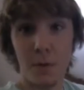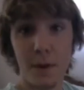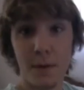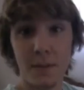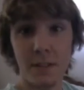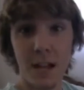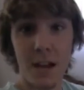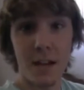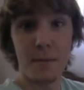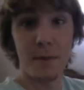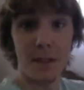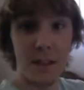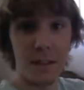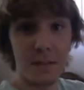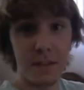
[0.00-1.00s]
When I was lying in my
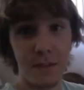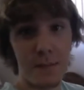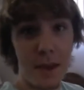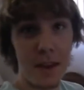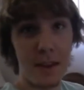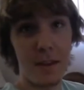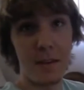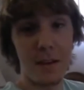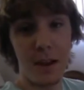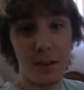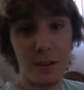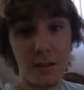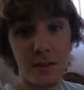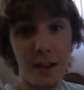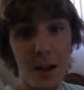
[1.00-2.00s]
lovely bed here, I
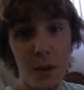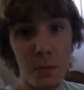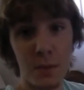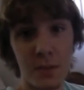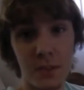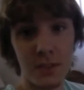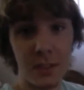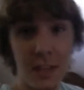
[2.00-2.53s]
couldn't help but just